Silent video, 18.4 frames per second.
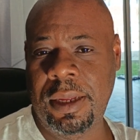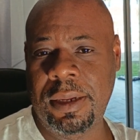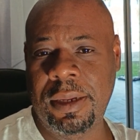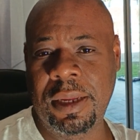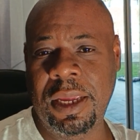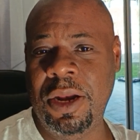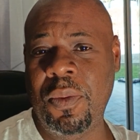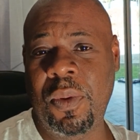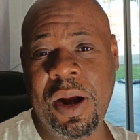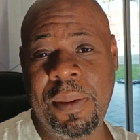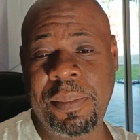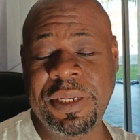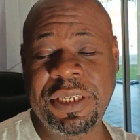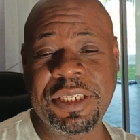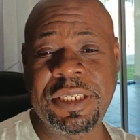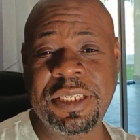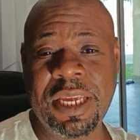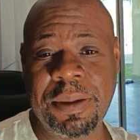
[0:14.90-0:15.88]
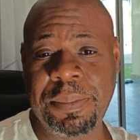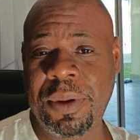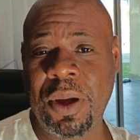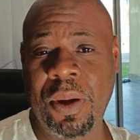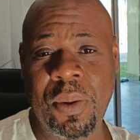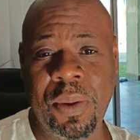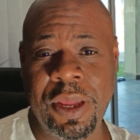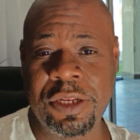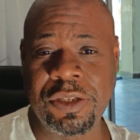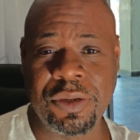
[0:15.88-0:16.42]
you know what? I'm going to just skip the
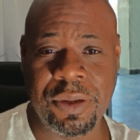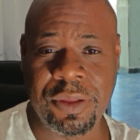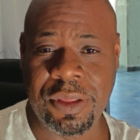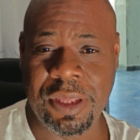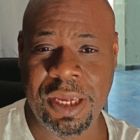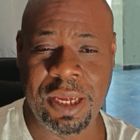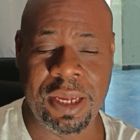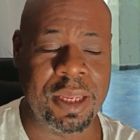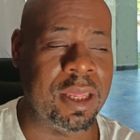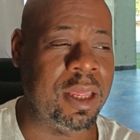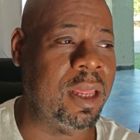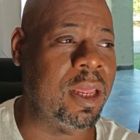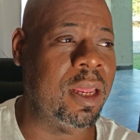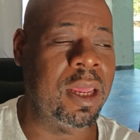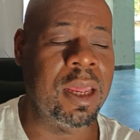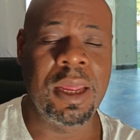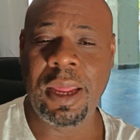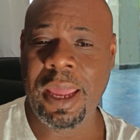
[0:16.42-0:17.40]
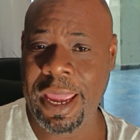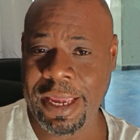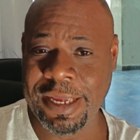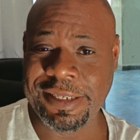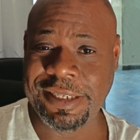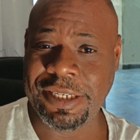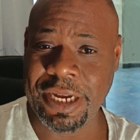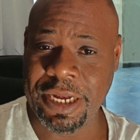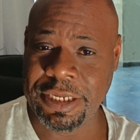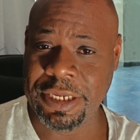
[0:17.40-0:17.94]
whole intro thing. Hey,
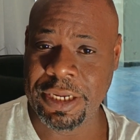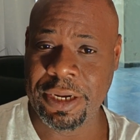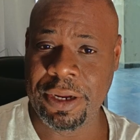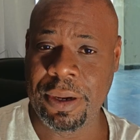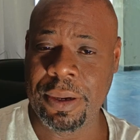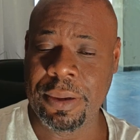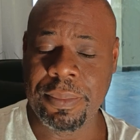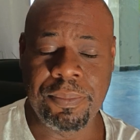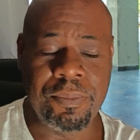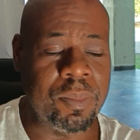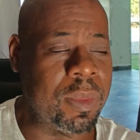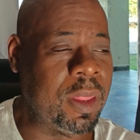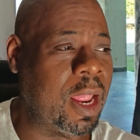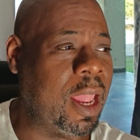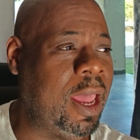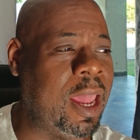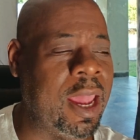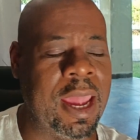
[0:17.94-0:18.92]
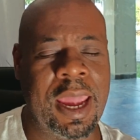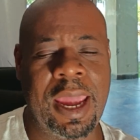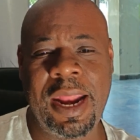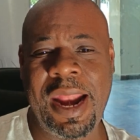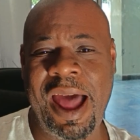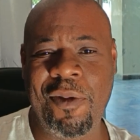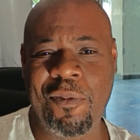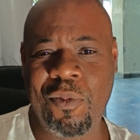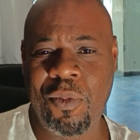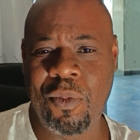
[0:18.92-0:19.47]
it's Jason here. And
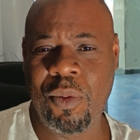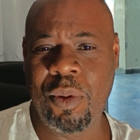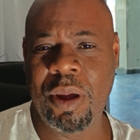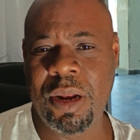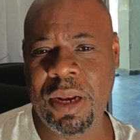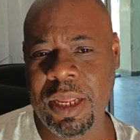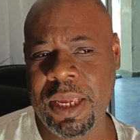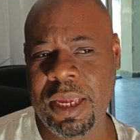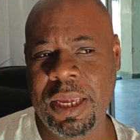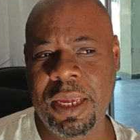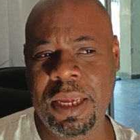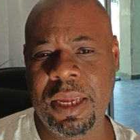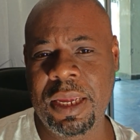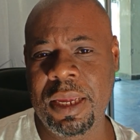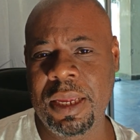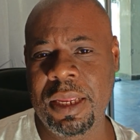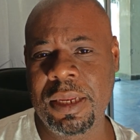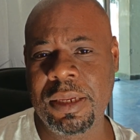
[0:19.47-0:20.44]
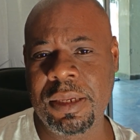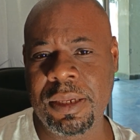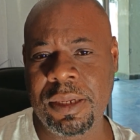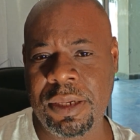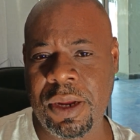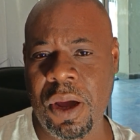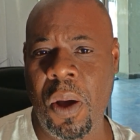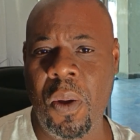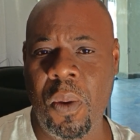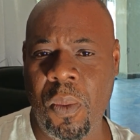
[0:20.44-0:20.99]
I really
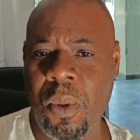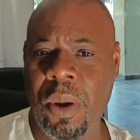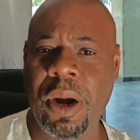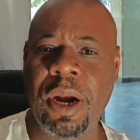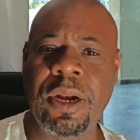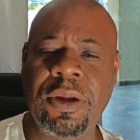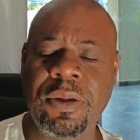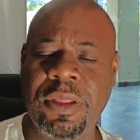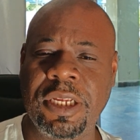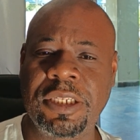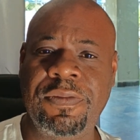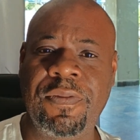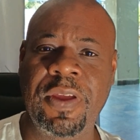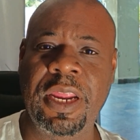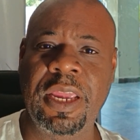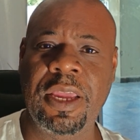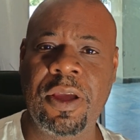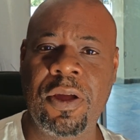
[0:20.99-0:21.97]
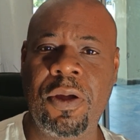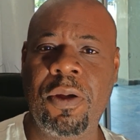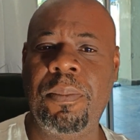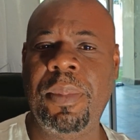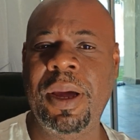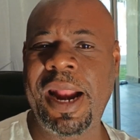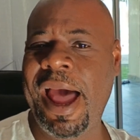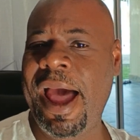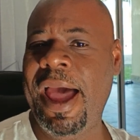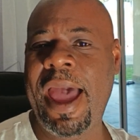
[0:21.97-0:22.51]
don't want to do this video,
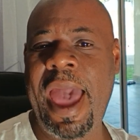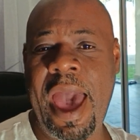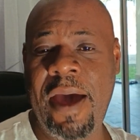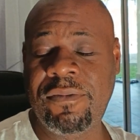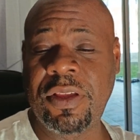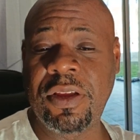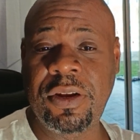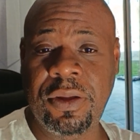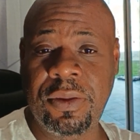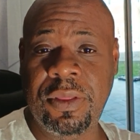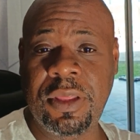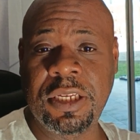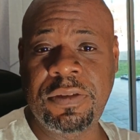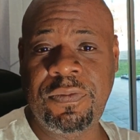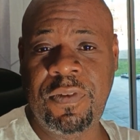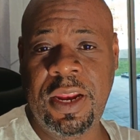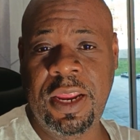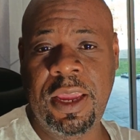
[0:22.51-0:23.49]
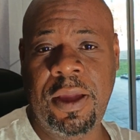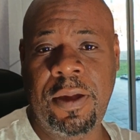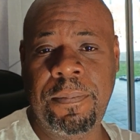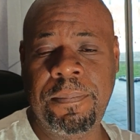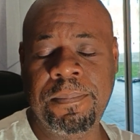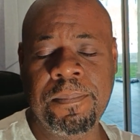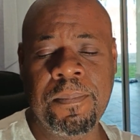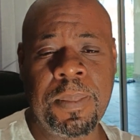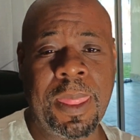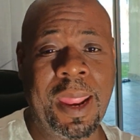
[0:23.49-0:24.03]
but I have to do this video.
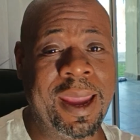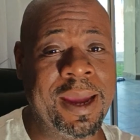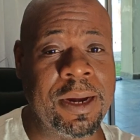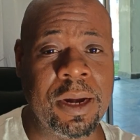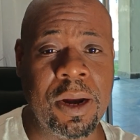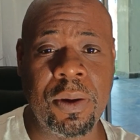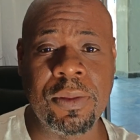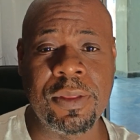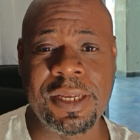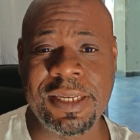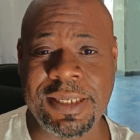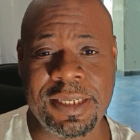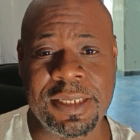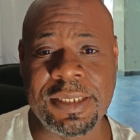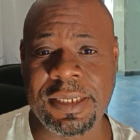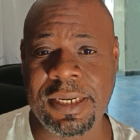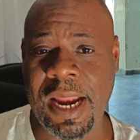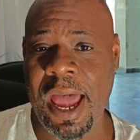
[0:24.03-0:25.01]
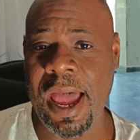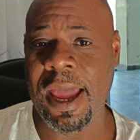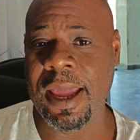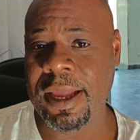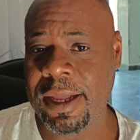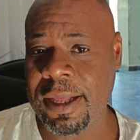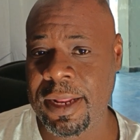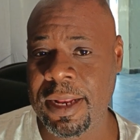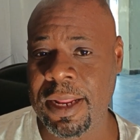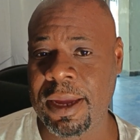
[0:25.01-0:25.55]
And no, this is
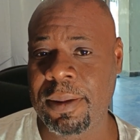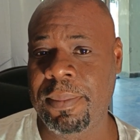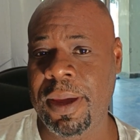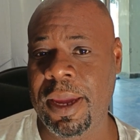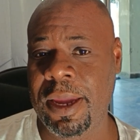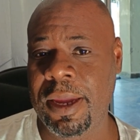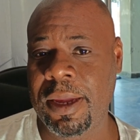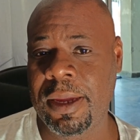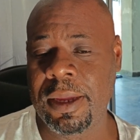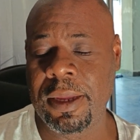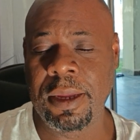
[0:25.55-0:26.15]
not clickbait.